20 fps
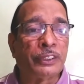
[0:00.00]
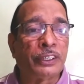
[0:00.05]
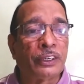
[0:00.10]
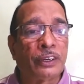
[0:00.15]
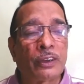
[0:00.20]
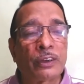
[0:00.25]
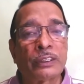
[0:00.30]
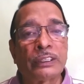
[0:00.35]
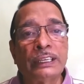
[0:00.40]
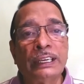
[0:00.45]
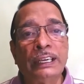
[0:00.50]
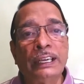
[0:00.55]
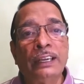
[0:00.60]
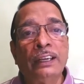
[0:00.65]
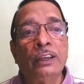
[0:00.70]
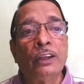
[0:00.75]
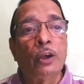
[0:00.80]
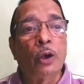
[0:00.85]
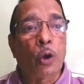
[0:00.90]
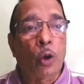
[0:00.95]
or the
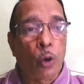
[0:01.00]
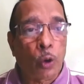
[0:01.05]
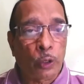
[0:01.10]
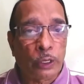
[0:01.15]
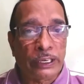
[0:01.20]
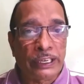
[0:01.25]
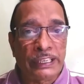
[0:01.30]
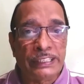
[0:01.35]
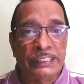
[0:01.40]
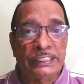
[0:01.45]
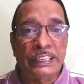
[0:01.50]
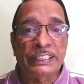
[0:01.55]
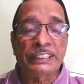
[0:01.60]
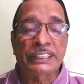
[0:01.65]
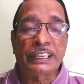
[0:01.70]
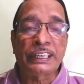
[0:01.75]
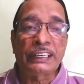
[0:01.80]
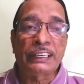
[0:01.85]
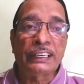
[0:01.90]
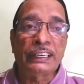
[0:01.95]

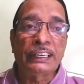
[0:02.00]
organization.